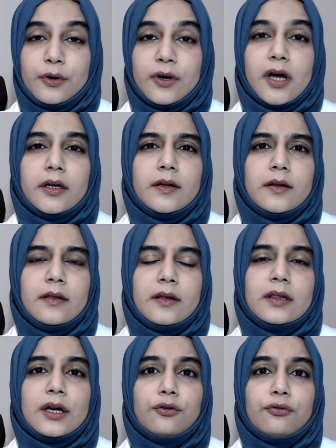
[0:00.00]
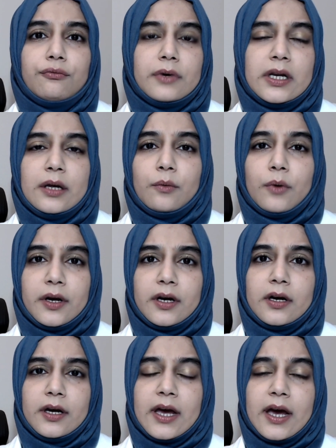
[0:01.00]
Another thing that you really want
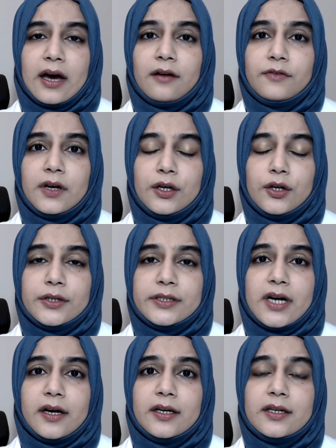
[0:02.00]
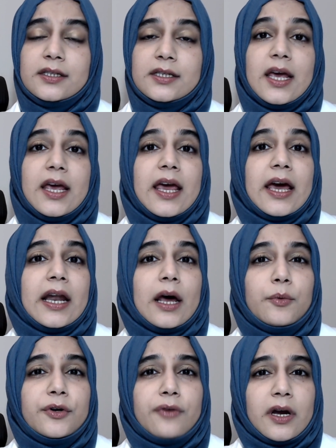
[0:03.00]
to have in your diet, and I
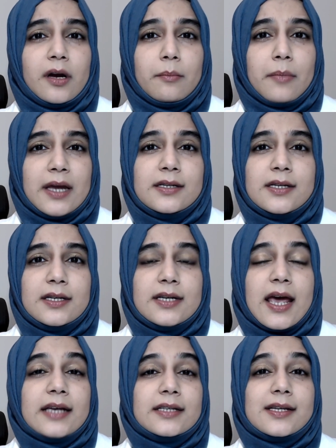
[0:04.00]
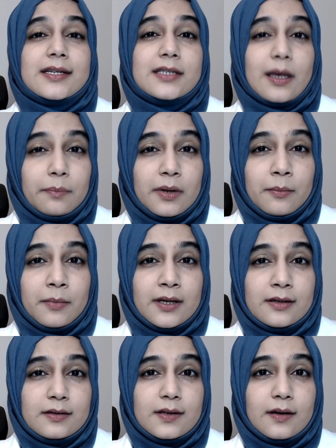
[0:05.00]
would recommend it as a
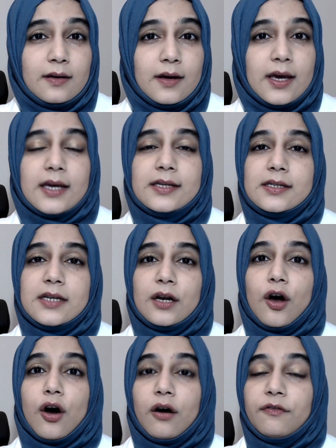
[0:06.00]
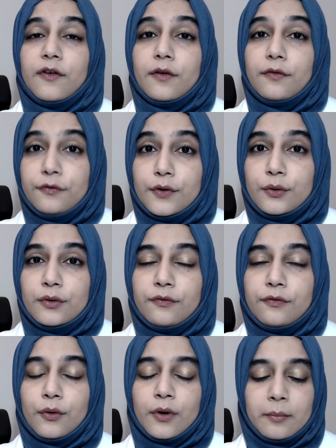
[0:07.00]
supplement instead of a food
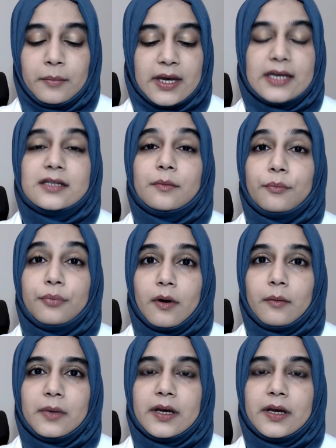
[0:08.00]
form, is bromelain.